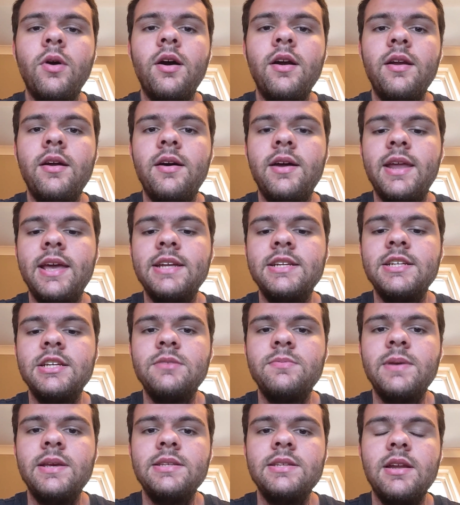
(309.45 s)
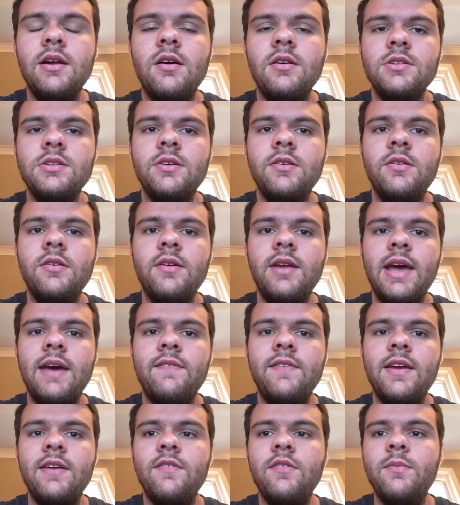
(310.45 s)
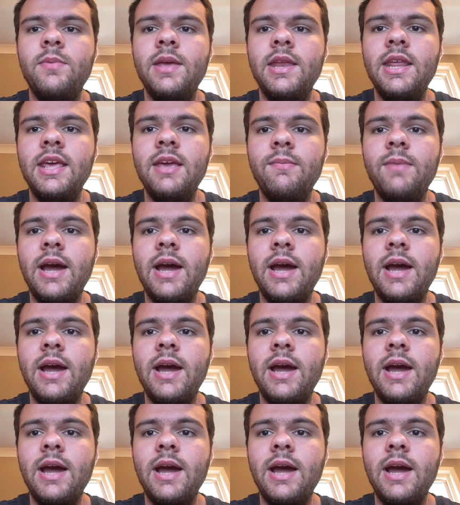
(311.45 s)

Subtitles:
are non-HSPs and also don't have AvPD